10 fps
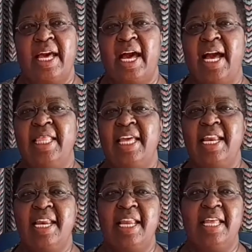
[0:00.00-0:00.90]
And
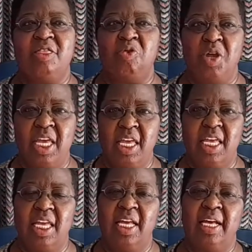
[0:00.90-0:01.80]
then three,
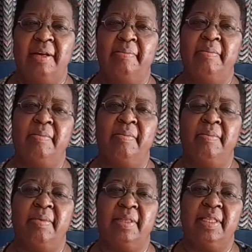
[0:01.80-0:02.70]
the
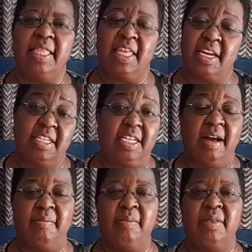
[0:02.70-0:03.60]
third
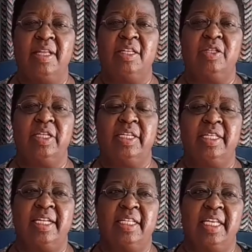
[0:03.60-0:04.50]
term
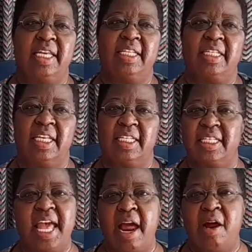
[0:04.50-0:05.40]
that is
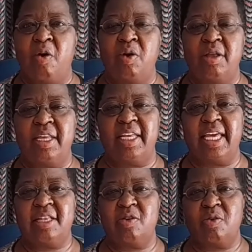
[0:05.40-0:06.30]
there or
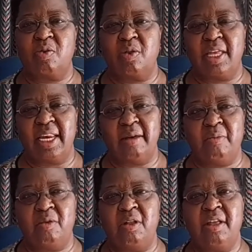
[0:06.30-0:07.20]
indicated on the
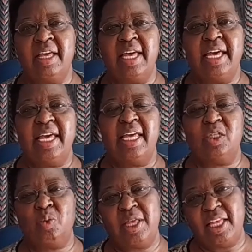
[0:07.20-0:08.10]
label is
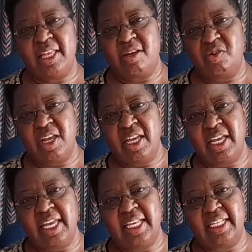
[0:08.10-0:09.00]
whether the drink
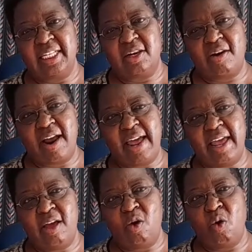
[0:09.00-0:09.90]
is
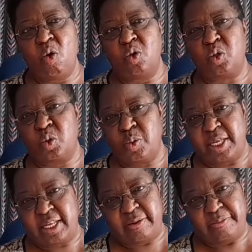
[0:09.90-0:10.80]
dry or sweet.